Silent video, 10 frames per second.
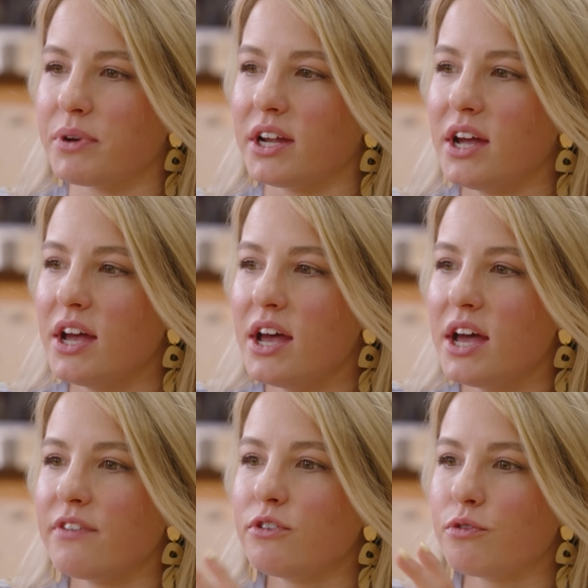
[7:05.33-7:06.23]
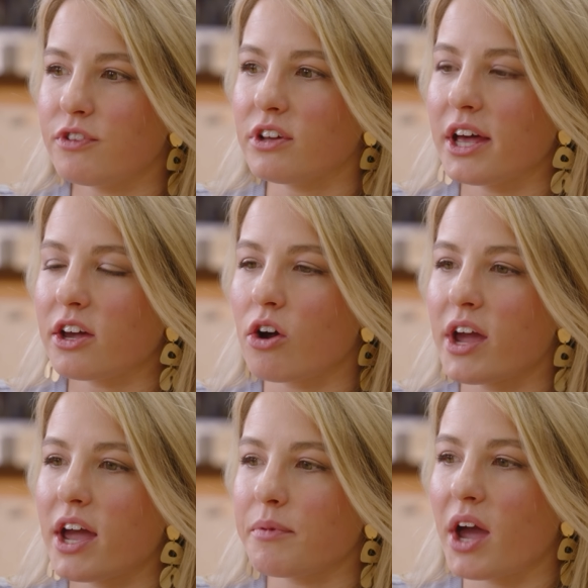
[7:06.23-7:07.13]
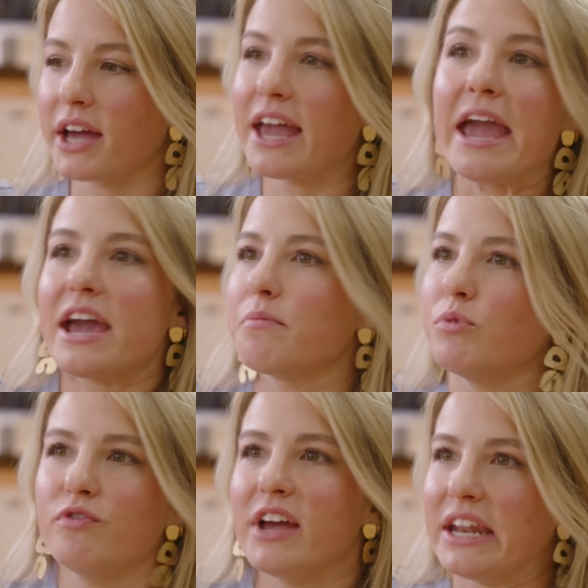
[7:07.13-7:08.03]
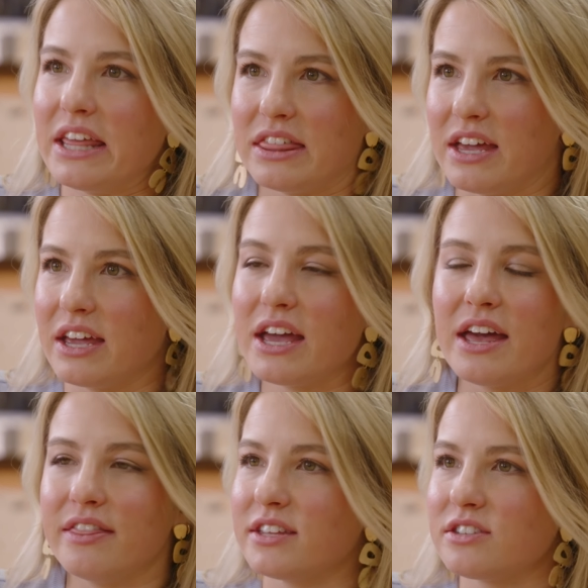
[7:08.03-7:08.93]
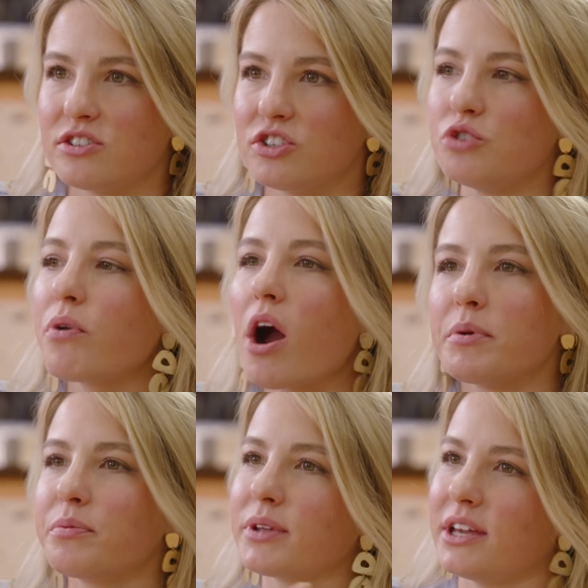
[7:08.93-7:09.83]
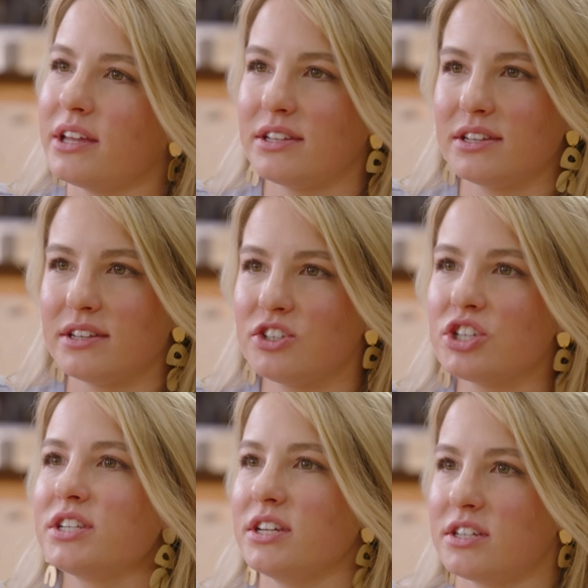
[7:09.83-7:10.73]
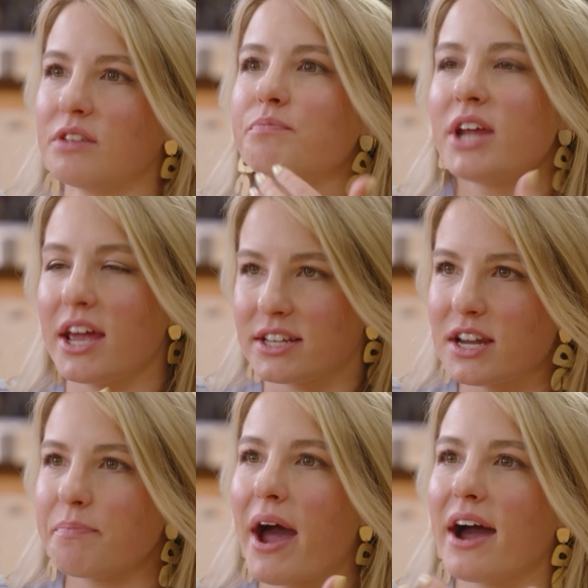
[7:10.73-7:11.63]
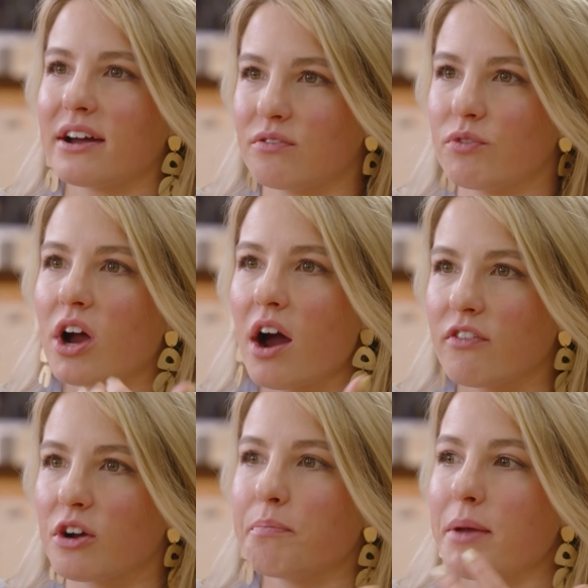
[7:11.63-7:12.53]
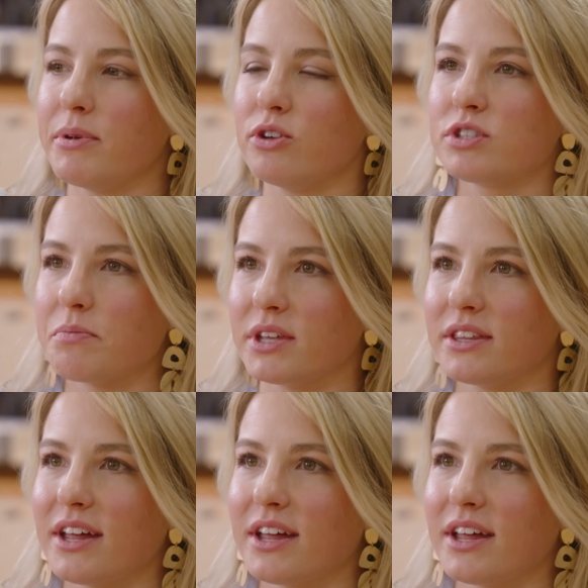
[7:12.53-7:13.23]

But if you feel like, okay, I'm, I can not move anything in this, you probably just need to take a step back, recover, maybe do something